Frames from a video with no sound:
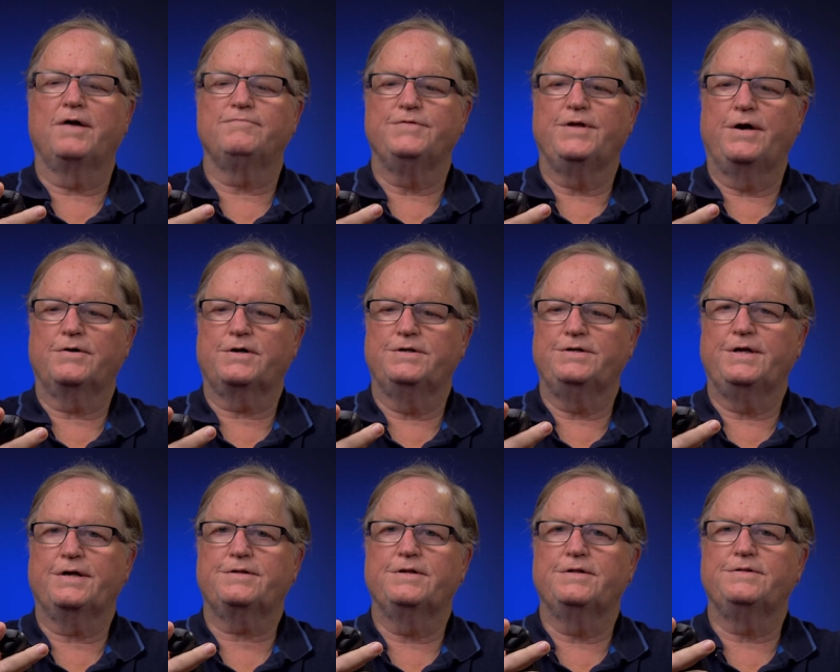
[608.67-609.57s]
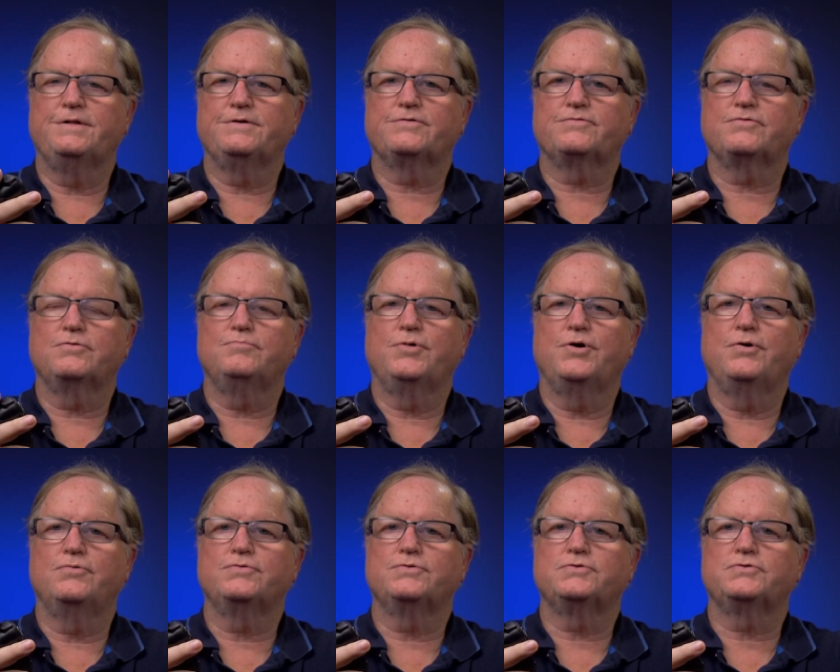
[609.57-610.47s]
have now connected this
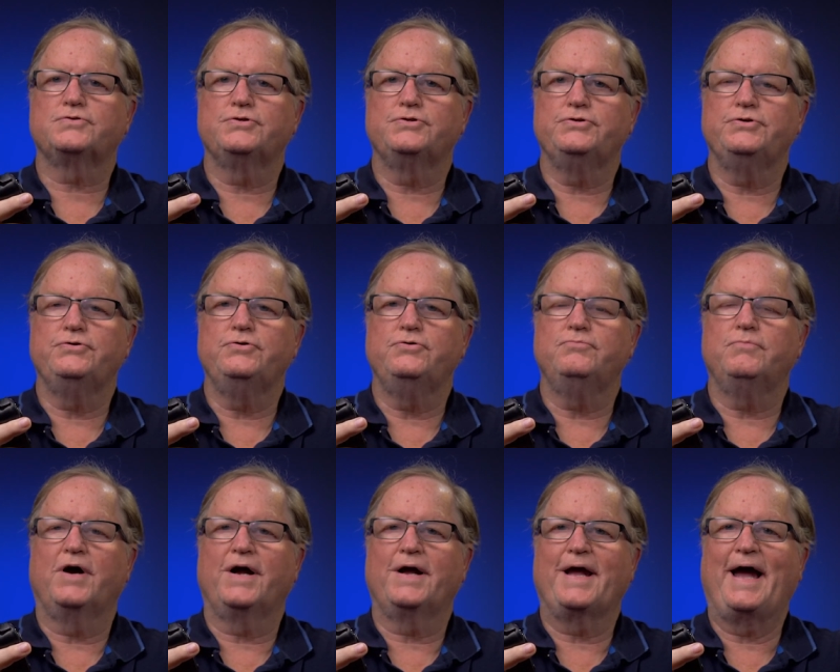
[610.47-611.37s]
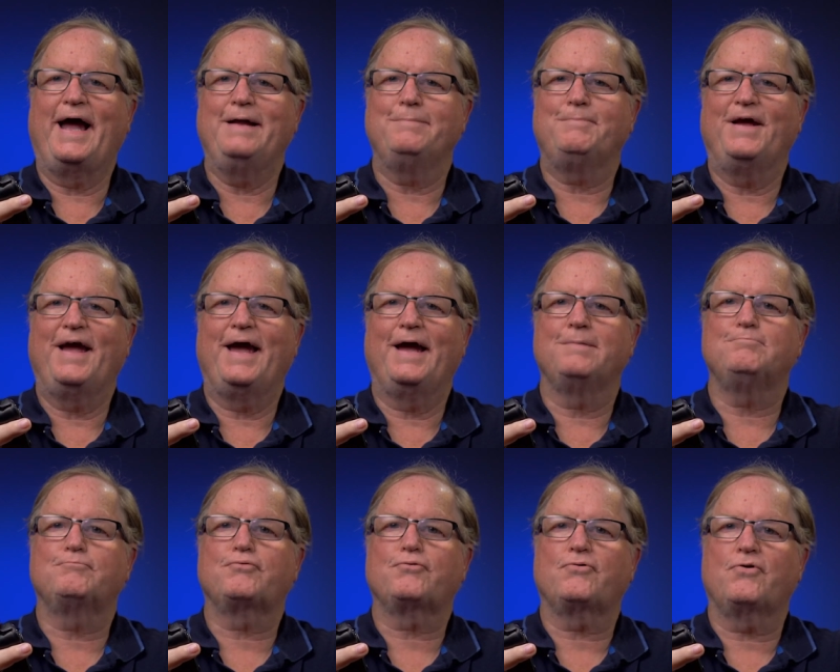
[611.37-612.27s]
remote to my
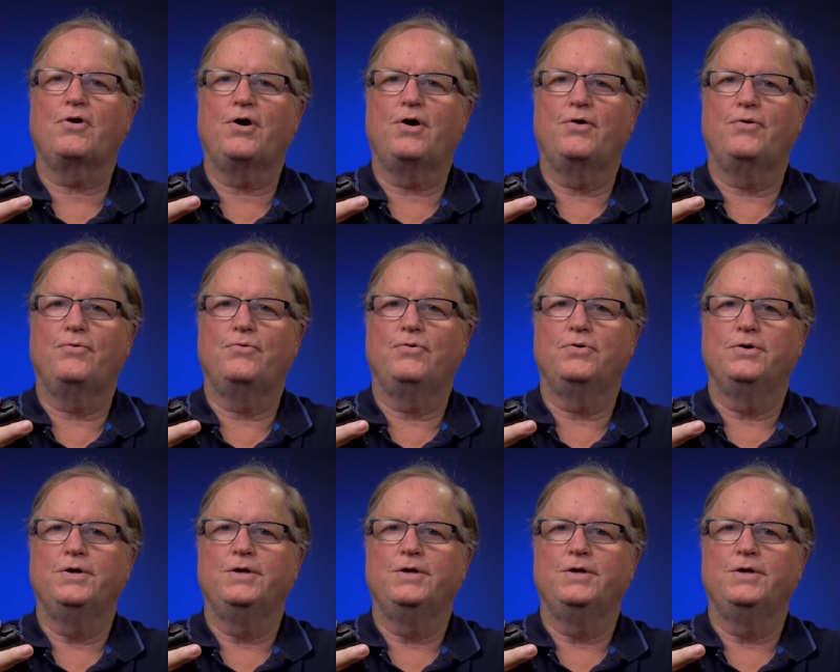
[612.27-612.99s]
iPad Pro